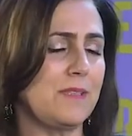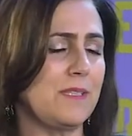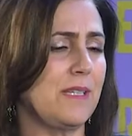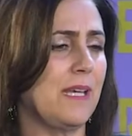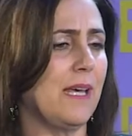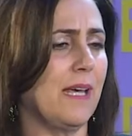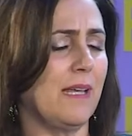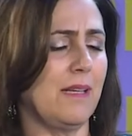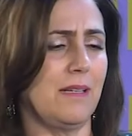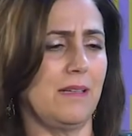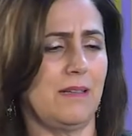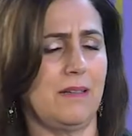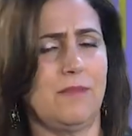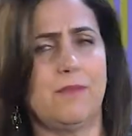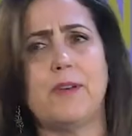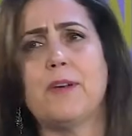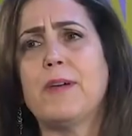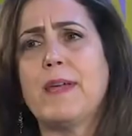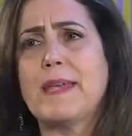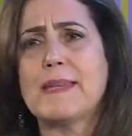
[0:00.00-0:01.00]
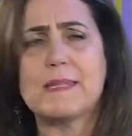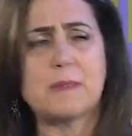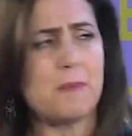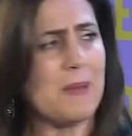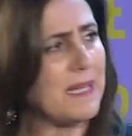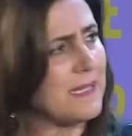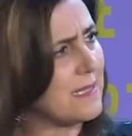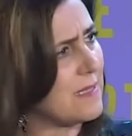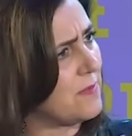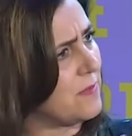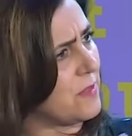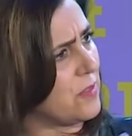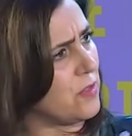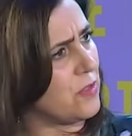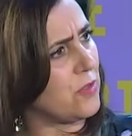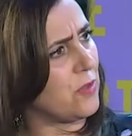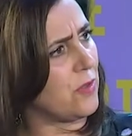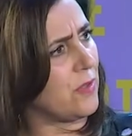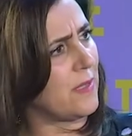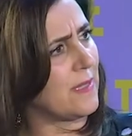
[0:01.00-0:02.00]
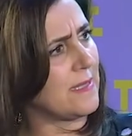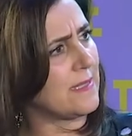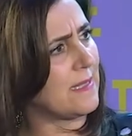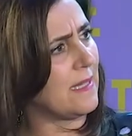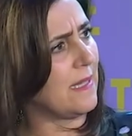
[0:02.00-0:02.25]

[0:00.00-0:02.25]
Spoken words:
to get very expensive insurance,